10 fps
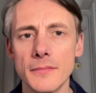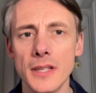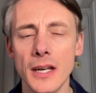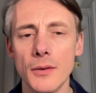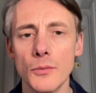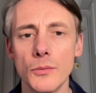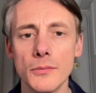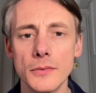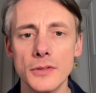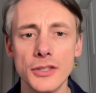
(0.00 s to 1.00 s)
that
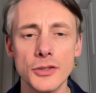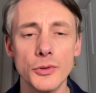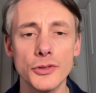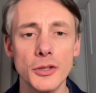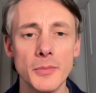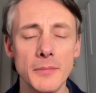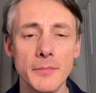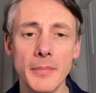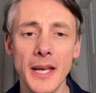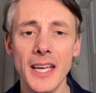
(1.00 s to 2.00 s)
essentially was going to be
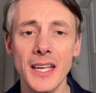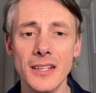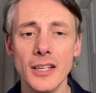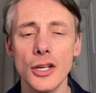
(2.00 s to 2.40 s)
paid